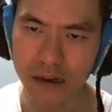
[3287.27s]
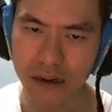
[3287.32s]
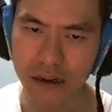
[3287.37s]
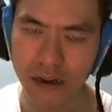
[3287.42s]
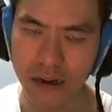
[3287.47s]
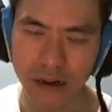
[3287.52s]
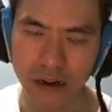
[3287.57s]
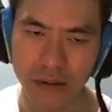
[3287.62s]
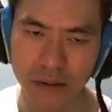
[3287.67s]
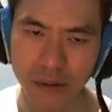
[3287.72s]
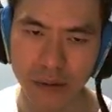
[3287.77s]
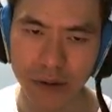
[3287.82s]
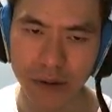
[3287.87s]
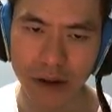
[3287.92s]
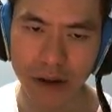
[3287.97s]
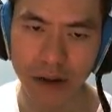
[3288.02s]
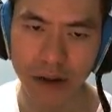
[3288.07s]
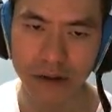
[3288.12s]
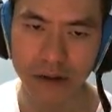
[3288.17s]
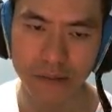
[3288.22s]
Can't remember.
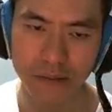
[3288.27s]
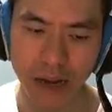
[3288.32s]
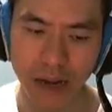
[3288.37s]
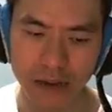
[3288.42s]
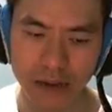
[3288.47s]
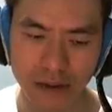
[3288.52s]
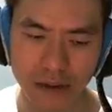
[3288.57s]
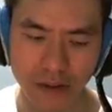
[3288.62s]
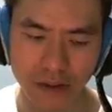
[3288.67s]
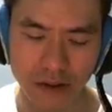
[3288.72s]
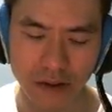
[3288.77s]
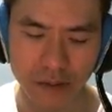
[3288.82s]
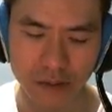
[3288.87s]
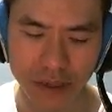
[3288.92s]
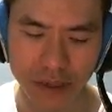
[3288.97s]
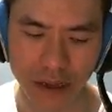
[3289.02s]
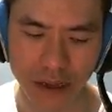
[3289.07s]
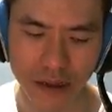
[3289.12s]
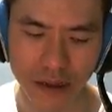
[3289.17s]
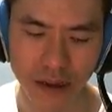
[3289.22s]
Hearts have
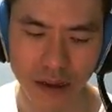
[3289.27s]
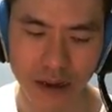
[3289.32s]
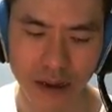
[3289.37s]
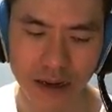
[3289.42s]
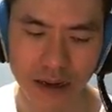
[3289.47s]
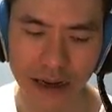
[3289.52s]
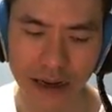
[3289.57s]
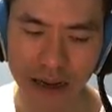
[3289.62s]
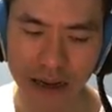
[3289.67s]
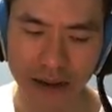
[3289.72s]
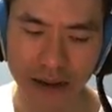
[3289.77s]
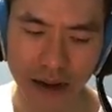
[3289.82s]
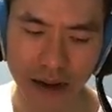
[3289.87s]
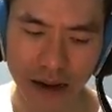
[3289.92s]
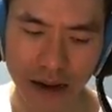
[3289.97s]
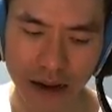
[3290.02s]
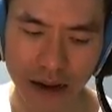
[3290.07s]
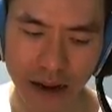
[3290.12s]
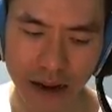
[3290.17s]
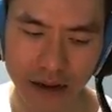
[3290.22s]
100%, light
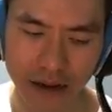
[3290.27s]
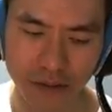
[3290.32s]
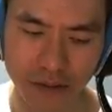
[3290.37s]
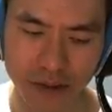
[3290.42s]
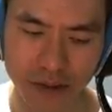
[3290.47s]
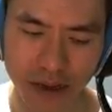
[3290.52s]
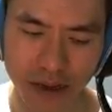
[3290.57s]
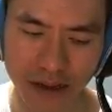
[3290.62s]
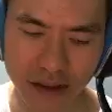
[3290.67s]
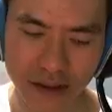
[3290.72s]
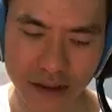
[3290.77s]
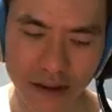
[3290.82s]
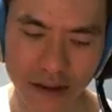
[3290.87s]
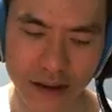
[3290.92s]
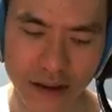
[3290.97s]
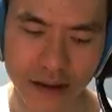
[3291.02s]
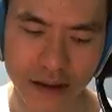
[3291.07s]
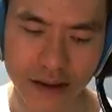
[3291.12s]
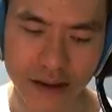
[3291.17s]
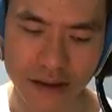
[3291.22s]
100%,
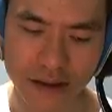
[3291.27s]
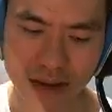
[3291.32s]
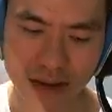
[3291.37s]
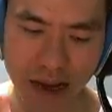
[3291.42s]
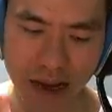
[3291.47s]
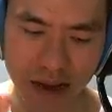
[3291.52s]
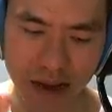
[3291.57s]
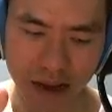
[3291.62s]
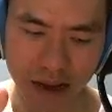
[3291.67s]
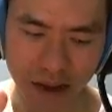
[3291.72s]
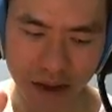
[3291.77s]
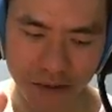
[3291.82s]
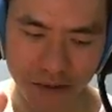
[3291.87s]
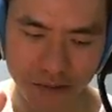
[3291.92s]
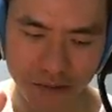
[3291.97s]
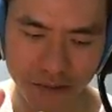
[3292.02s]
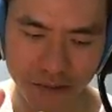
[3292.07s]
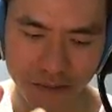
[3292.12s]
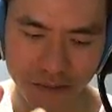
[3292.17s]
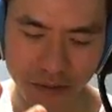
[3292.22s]
dark have
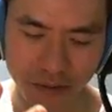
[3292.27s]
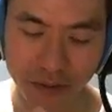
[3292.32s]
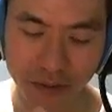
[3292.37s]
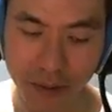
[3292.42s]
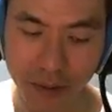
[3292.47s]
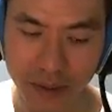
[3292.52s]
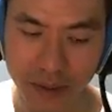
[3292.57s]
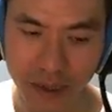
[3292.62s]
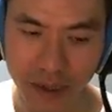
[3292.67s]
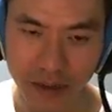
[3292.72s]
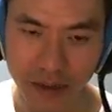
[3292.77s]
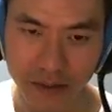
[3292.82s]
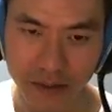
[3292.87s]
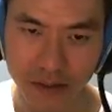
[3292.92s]
50%.